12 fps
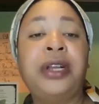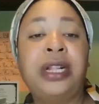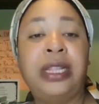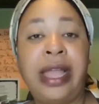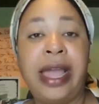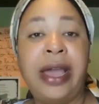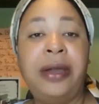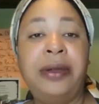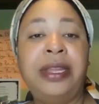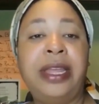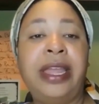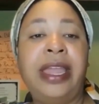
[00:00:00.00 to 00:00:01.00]

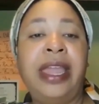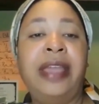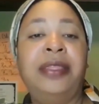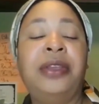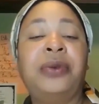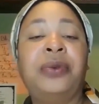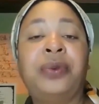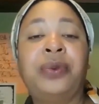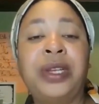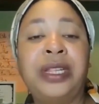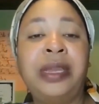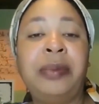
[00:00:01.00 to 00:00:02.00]
Cloud, and they're
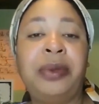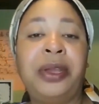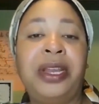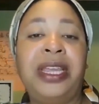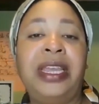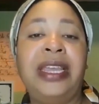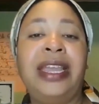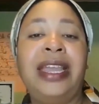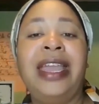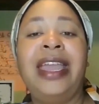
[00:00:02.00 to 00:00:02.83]
really pretty.